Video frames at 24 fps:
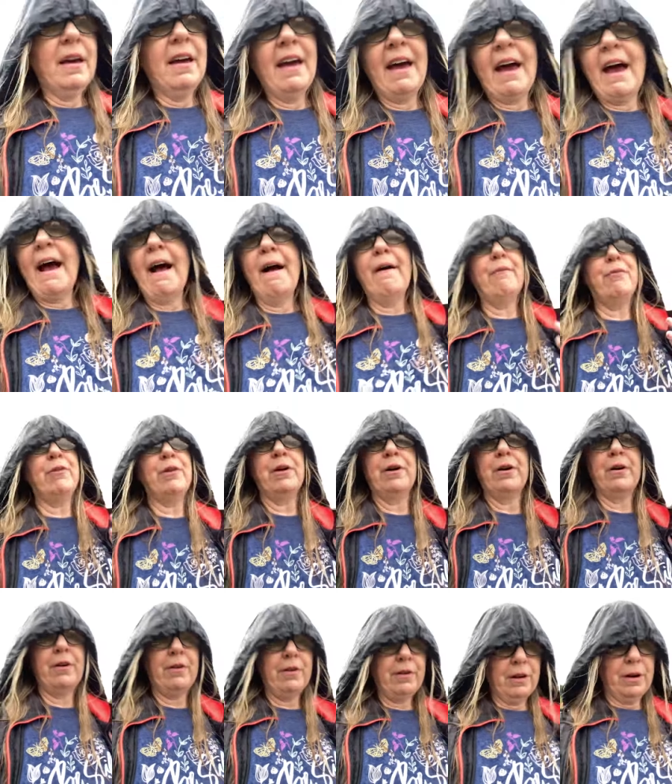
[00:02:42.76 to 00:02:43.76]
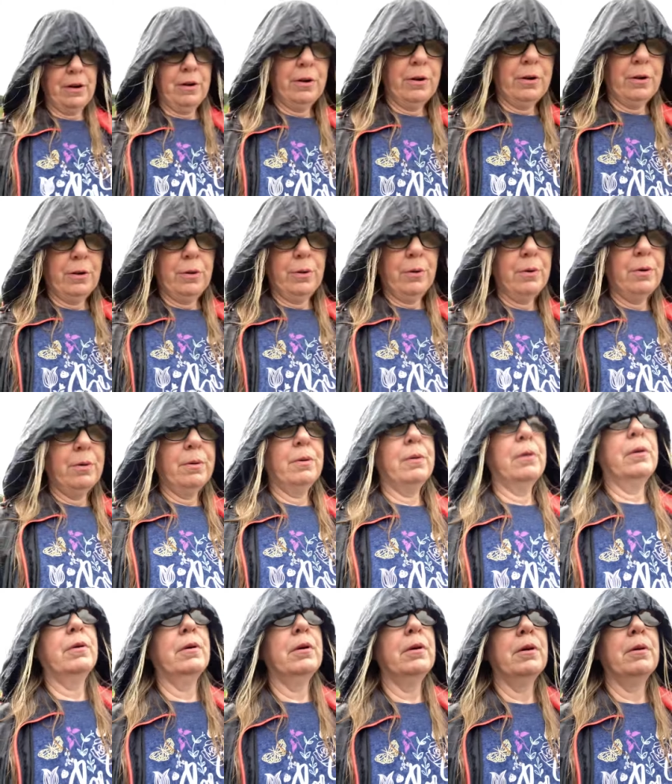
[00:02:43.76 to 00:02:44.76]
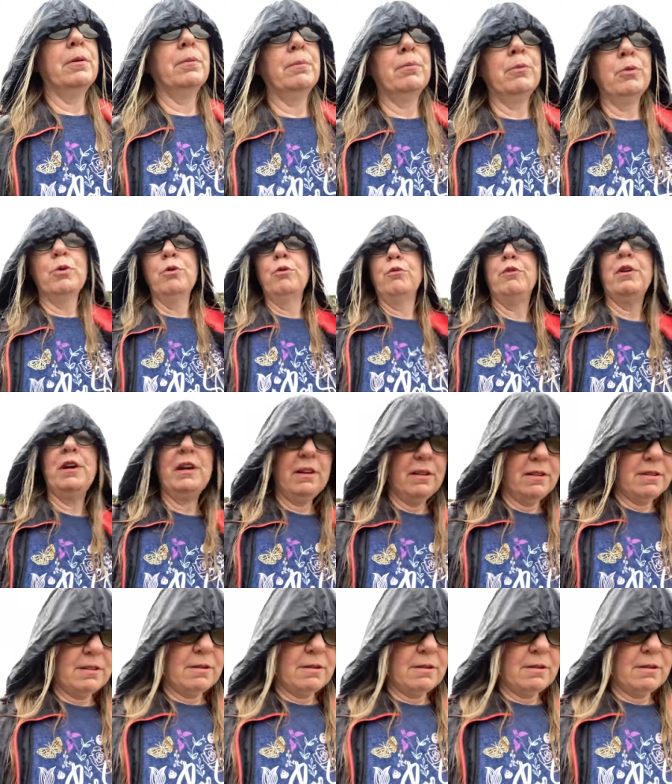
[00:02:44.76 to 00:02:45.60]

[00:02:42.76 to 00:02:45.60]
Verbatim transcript: have their, you know, movies,